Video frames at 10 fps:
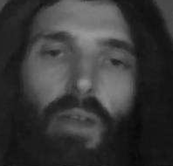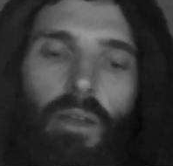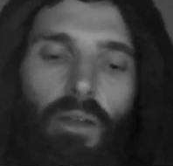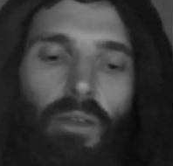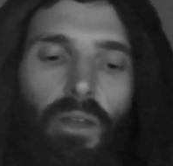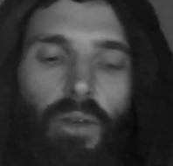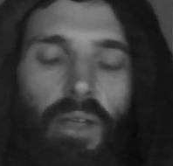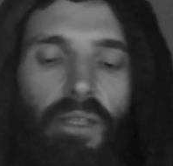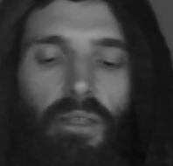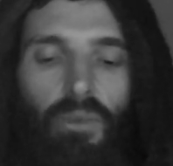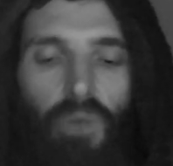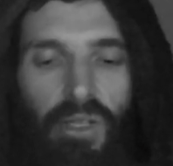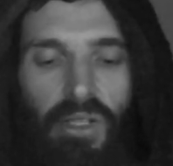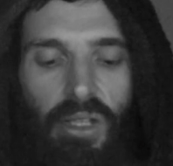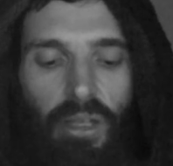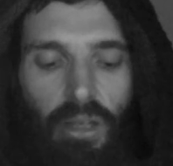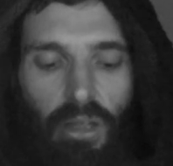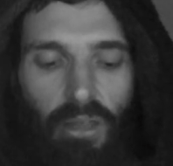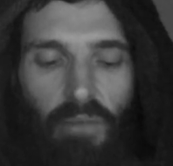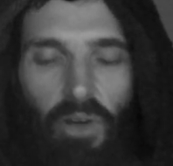Now, the greater the risk,
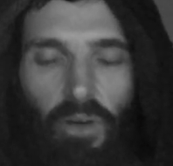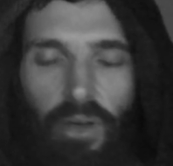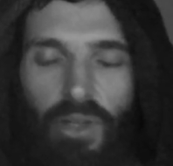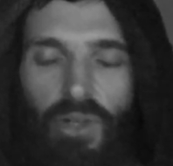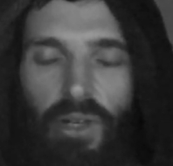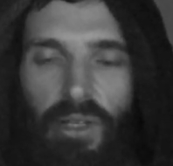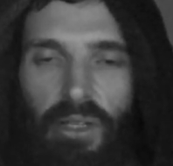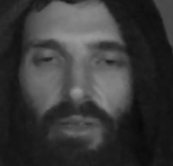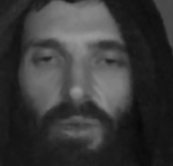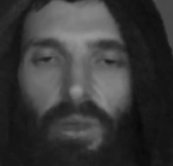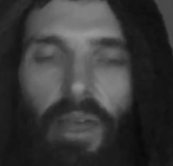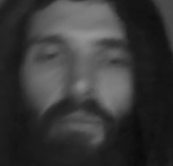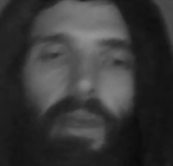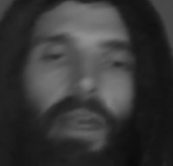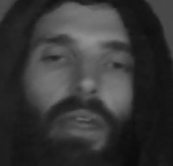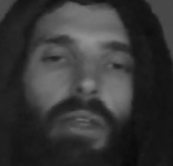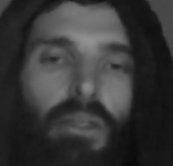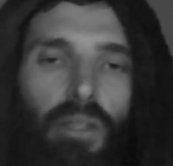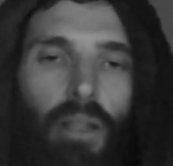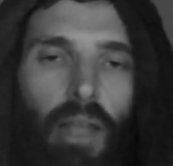the more interest that will get paid
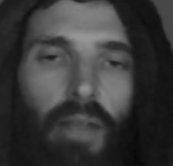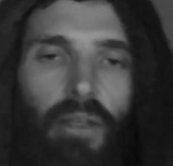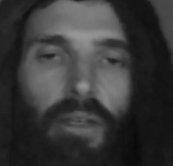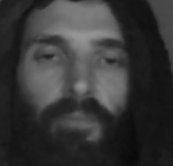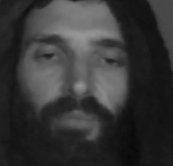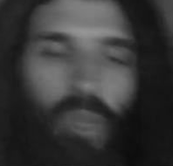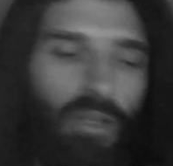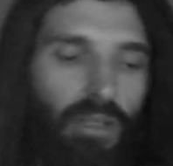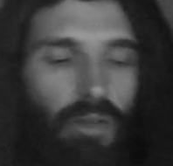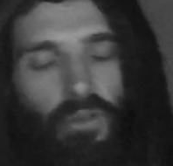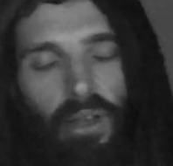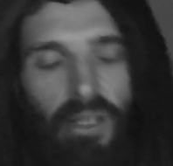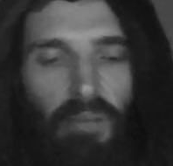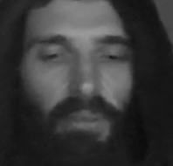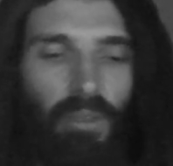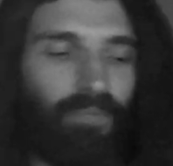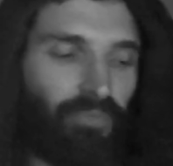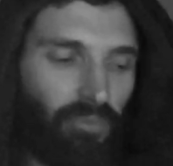to the lender. So, for example,